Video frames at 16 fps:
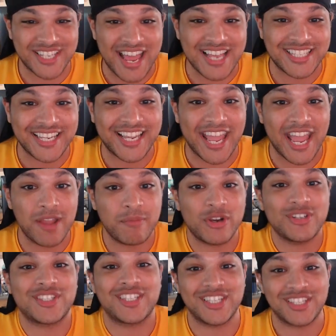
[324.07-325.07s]
as a
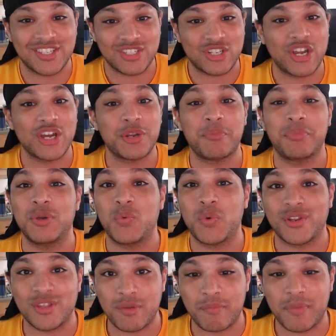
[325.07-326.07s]
gamer, this is going to be
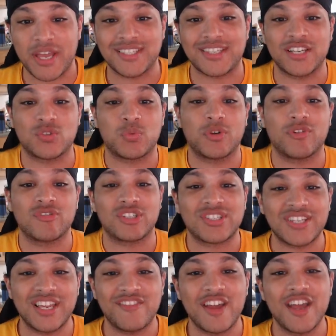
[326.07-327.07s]
one of the best things we
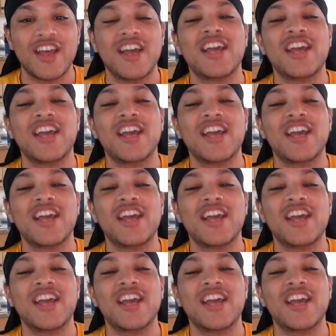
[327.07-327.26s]
receive.